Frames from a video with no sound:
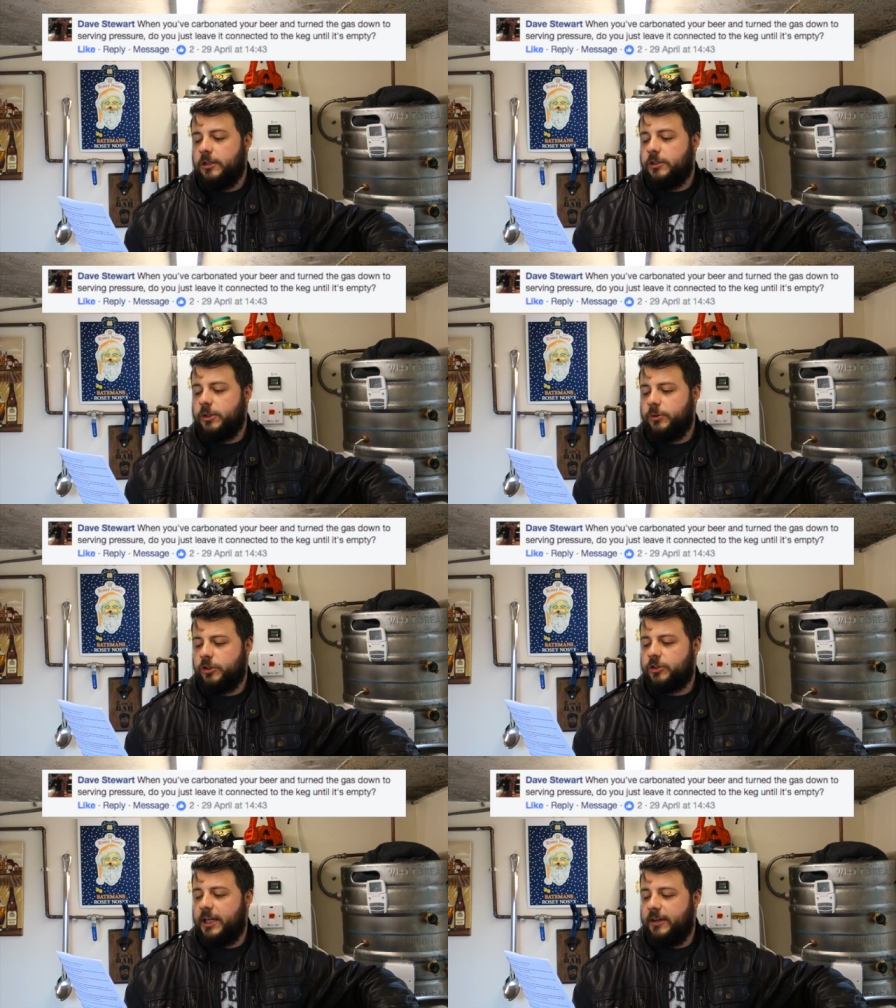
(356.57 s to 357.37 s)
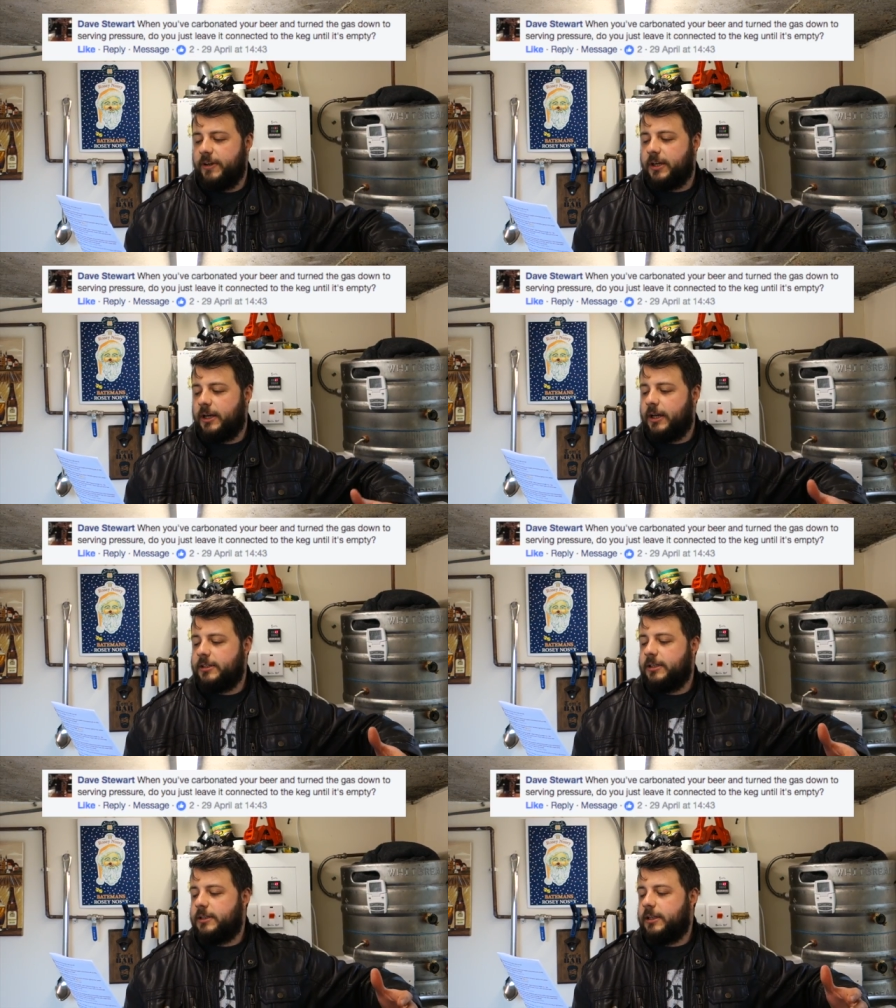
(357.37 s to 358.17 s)
do you just leave it
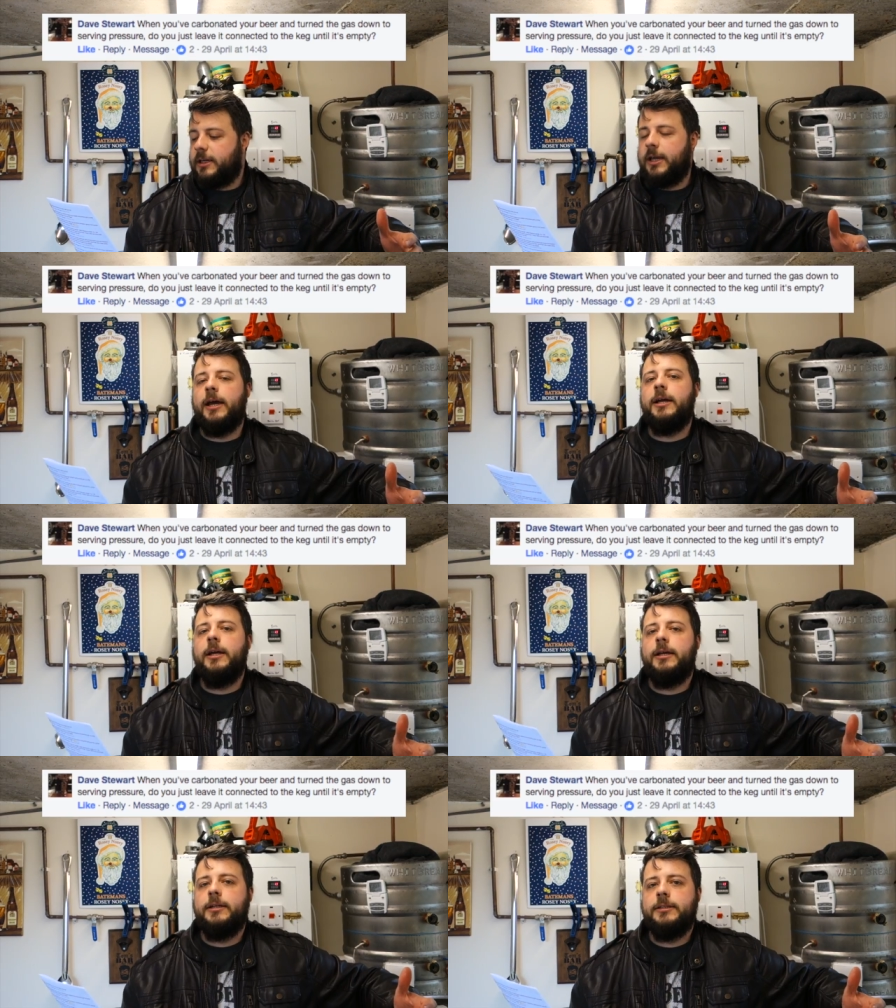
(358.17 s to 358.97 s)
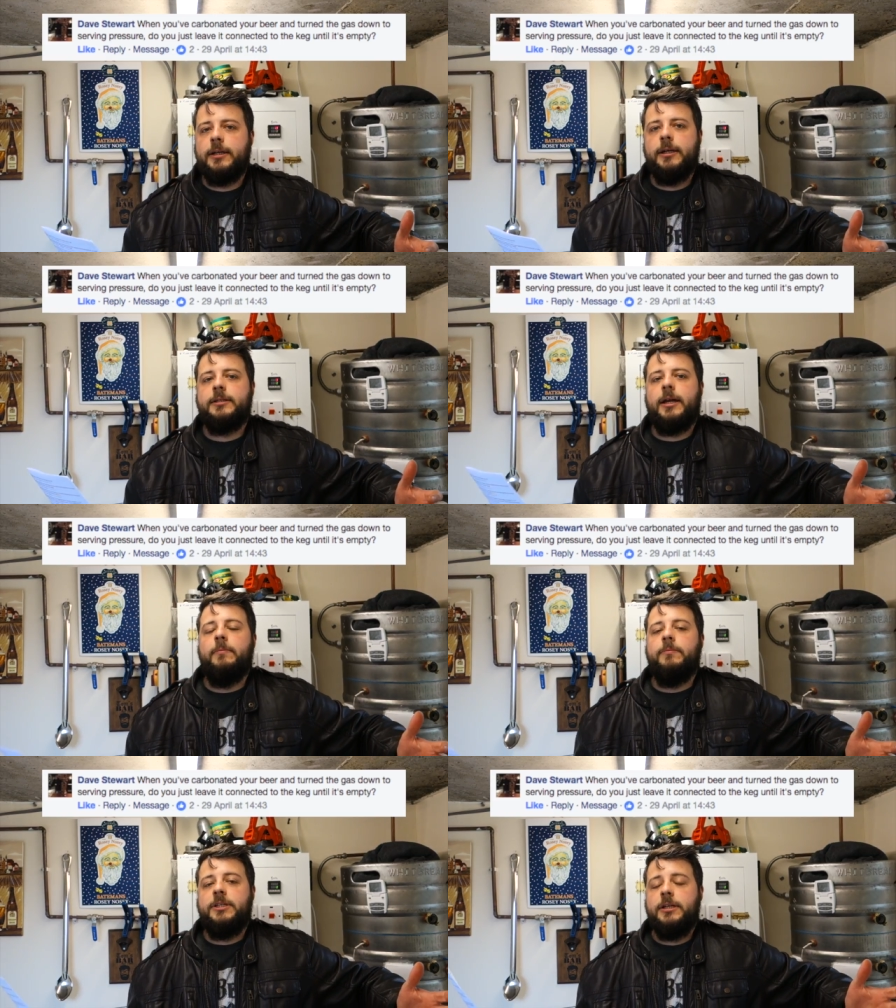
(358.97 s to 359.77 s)
connected to the keg until it's
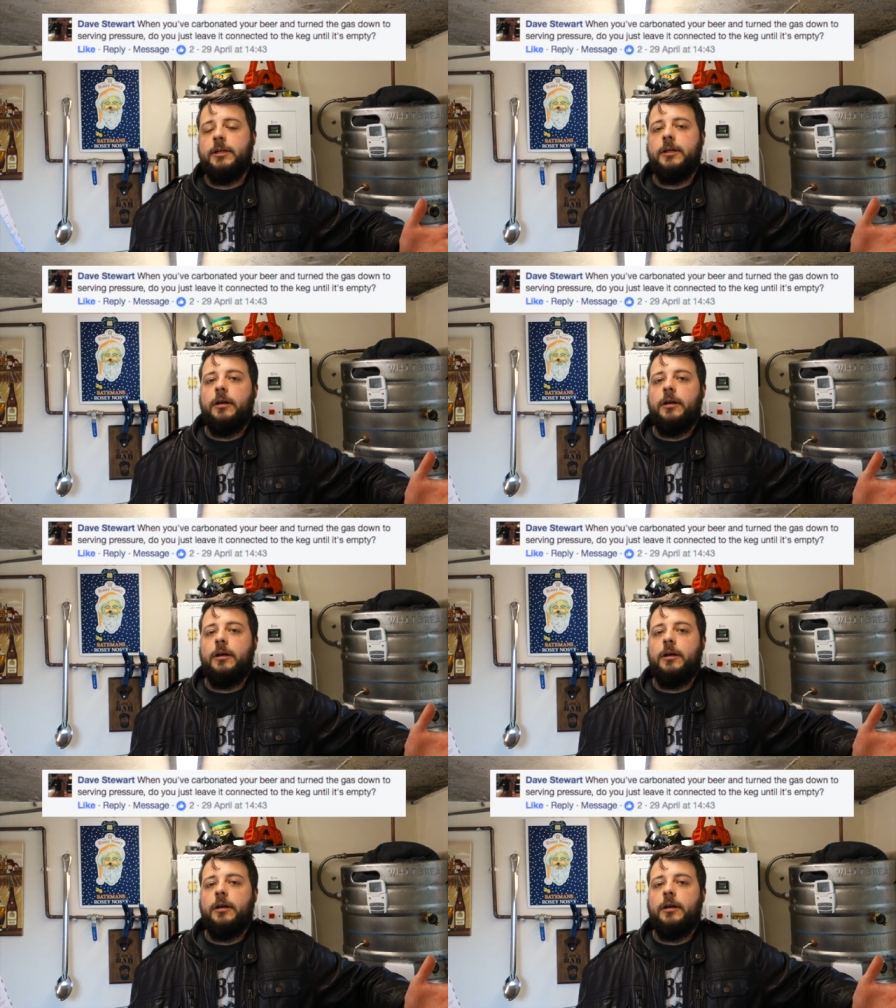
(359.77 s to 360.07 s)
empty?